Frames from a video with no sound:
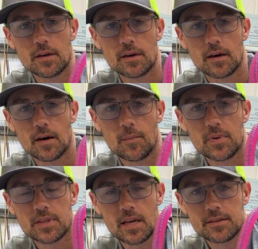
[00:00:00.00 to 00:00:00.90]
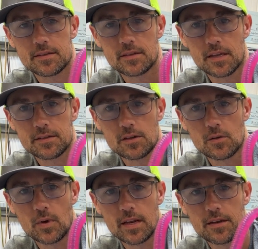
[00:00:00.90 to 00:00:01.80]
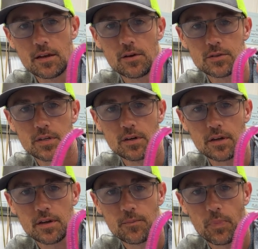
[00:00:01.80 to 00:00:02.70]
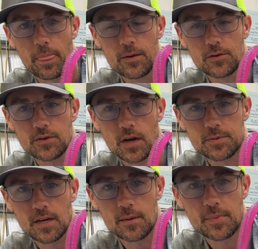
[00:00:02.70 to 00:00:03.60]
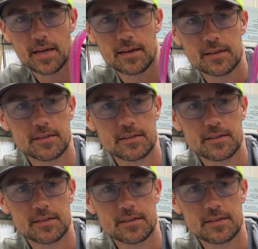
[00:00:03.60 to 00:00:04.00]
but that's a good way to nose hook your drop shot bait.